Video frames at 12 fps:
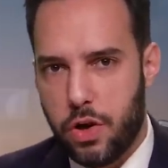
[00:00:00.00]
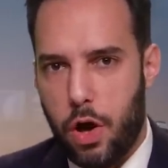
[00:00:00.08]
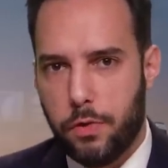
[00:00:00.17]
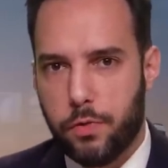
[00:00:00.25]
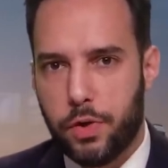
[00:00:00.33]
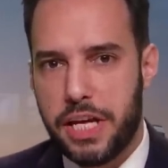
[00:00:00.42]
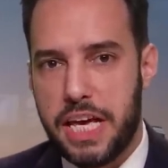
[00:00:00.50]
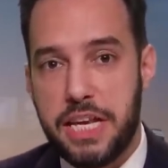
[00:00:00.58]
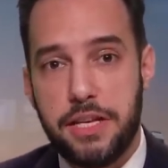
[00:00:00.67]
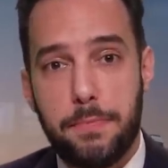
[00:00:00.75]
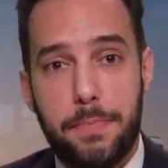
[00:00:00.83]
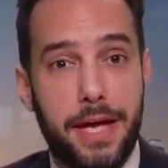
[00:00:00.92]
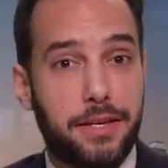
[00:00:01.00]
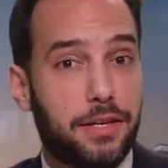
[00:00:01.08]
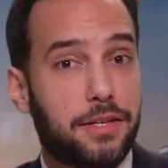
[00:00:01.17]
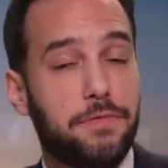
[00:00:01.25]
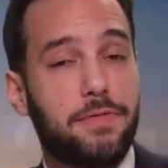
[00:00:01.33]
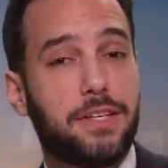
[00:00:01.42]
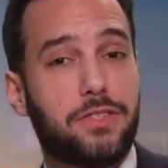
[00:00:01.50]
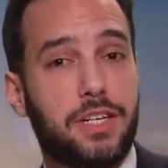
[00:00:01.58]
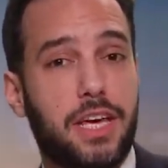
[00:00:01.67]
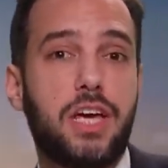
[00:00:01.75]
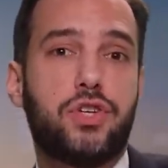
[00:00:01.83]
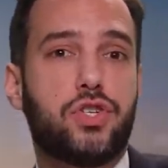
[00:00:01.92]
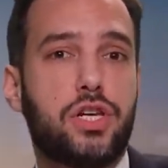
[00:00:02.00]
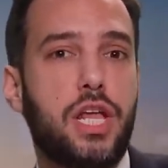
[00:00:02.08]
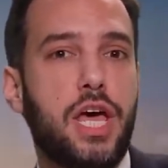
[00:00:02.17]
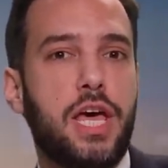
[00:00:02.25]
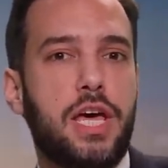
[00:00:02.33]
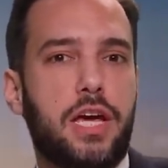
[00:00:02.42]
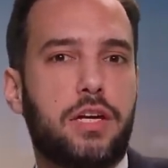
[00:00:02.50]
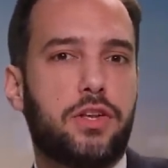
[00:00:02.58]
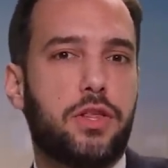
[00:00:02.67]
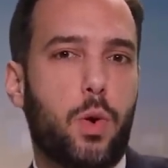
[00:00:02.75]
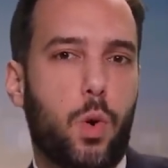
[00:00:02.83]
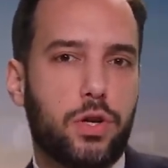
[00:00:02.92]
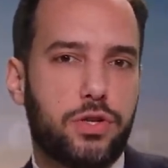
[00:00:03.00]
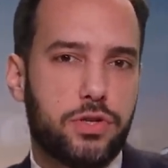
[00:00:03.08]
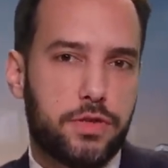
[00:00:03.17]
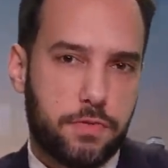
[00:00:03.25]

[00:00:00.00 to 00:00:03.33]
called for an independent investigation into the origins